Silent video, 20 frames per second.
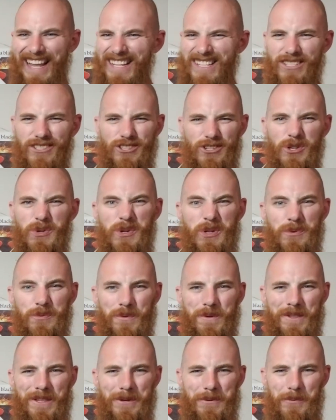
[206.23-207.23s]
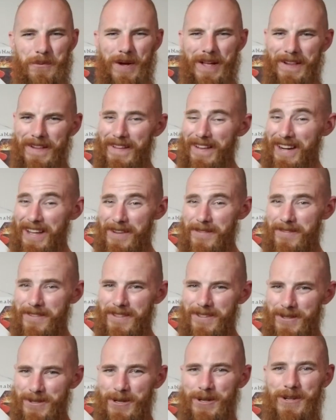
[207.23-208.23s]
It's doing really well, and I
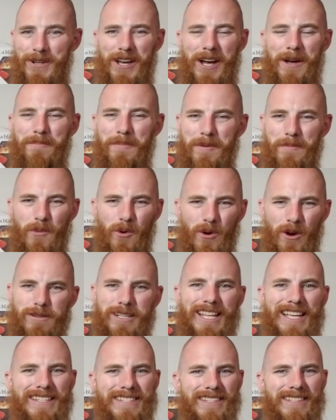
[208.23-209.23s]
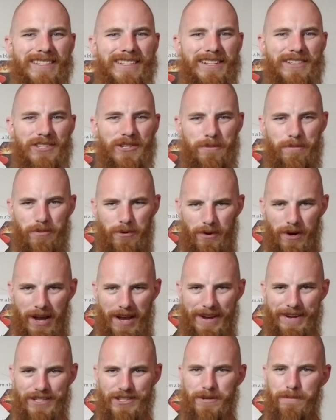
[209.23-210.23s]
could not be more pleasantly
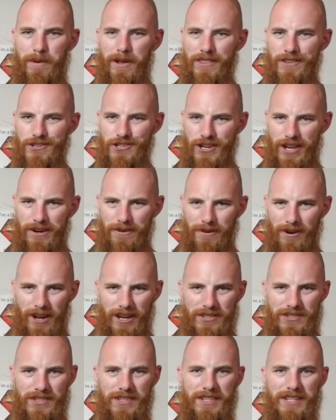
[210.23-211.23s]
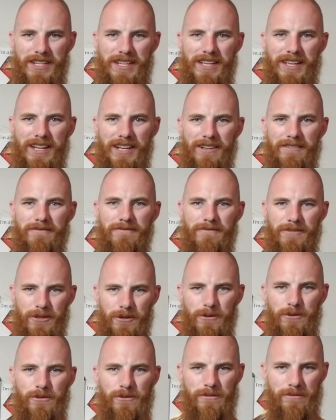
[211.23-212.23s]
surprised by the generosity of
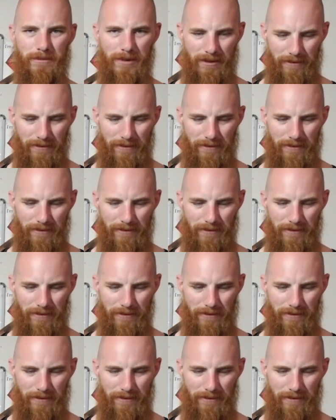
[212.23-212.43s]
you,